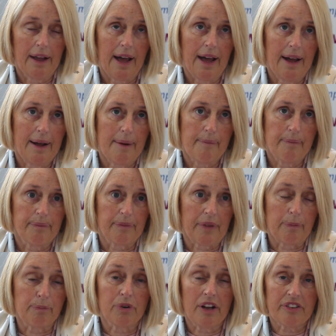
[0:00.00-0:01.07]

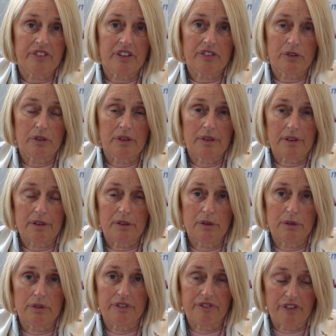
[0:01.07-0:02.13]
A process could
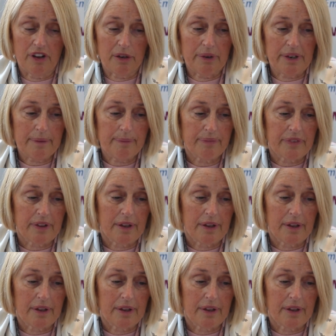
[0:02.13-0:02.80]
include the following: